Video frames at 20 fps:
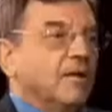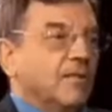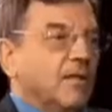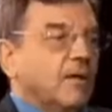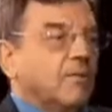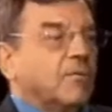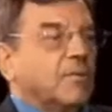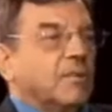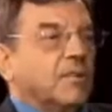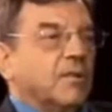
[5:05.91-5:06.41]

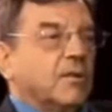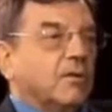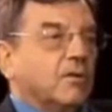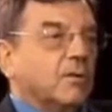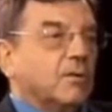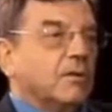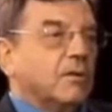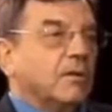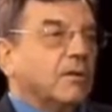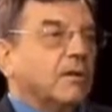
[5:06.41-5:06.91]
That was the
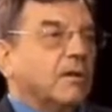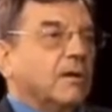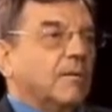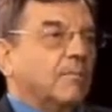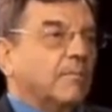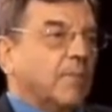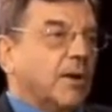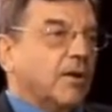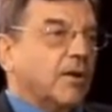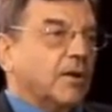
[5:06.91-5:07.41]
old
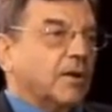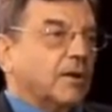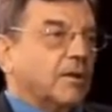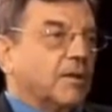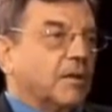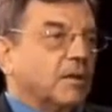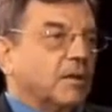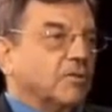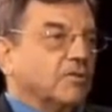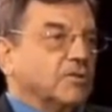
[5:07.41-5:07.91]
market
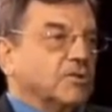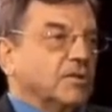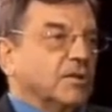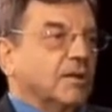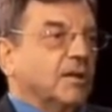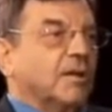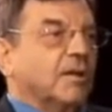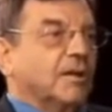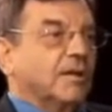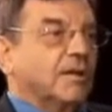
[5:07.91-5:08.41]

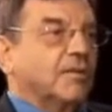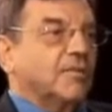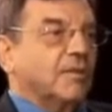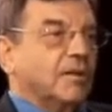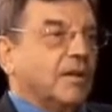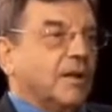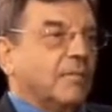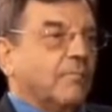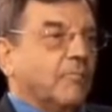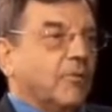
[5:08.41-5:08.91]
solution to the
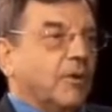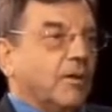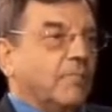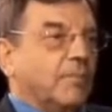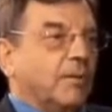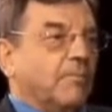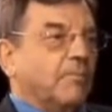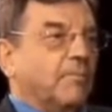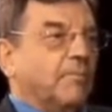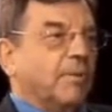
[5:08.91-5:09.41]
debt problem.